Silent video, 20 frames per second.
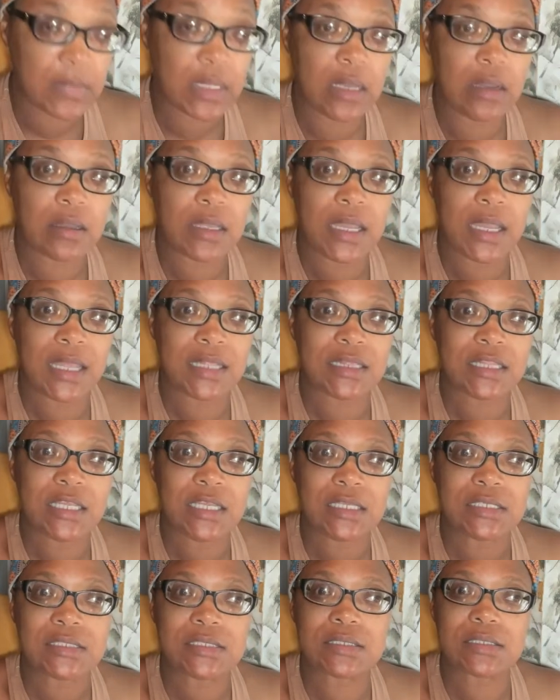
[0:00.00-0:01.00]
Okay, I think
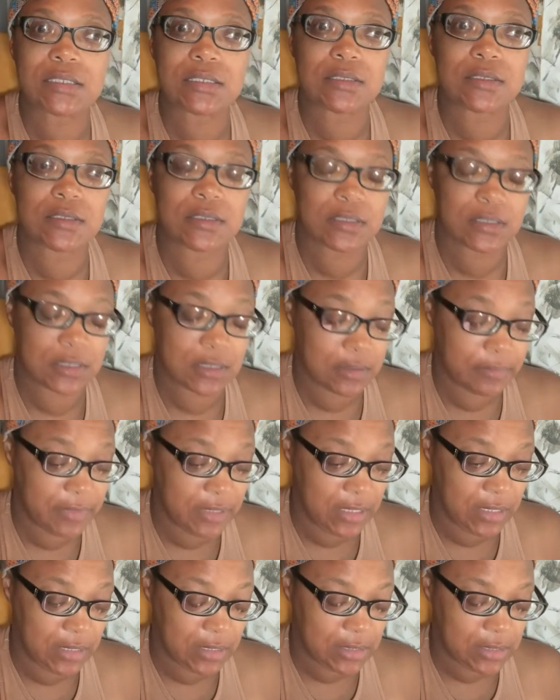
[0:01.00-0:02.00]
it's coming
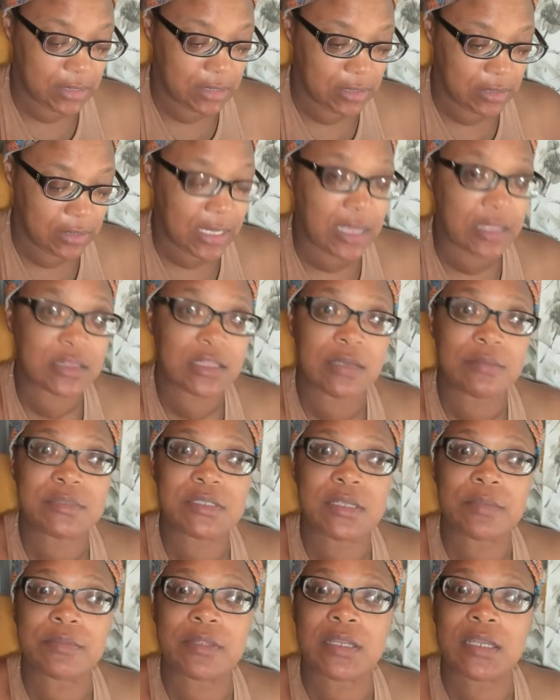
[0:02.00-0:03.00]
in clear. Y'all thumbs
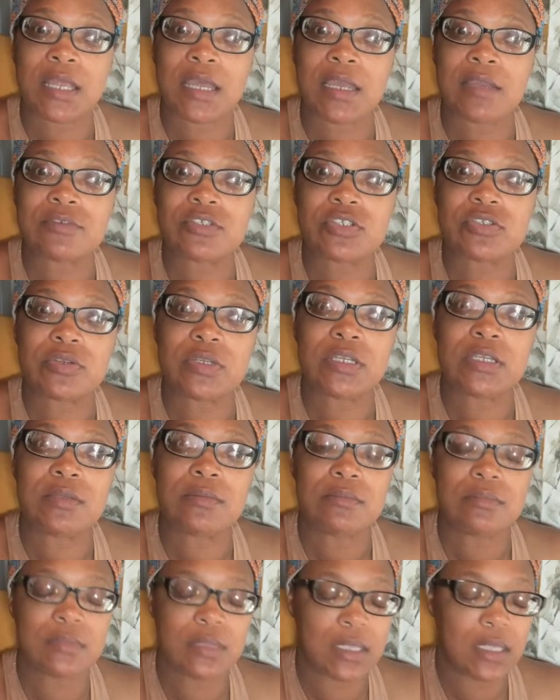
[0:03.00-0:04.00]
up the live
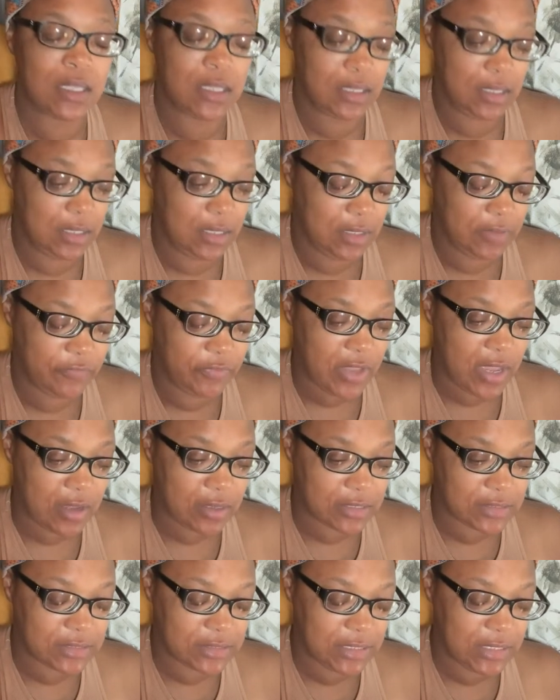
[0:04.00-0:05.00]
stream if y'all
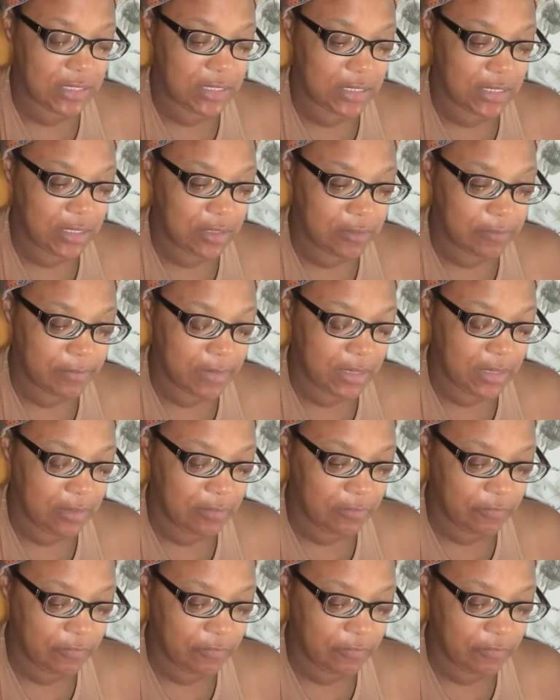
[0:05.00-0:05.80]
could see and hear me